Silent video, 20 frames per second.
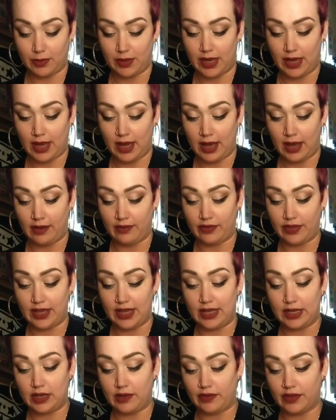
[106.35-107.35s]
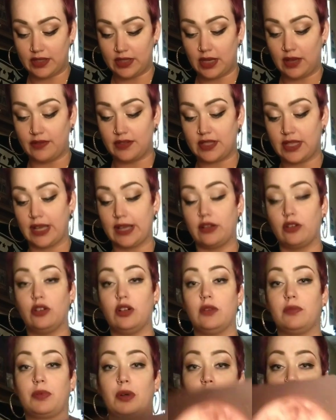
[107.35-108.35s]
we have the end of a tough
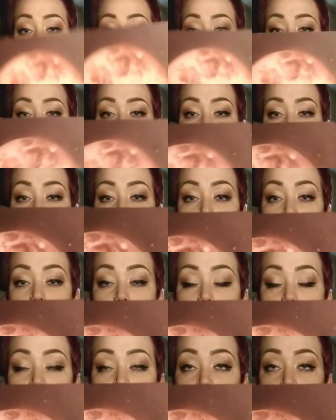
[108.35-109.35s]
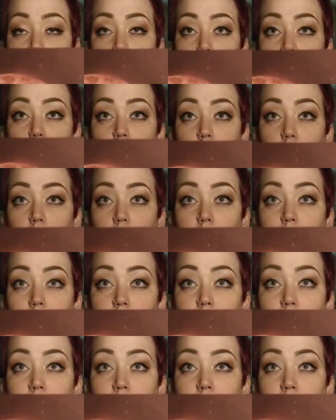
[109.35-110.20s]
cycle approaches, full moon in Capricorn.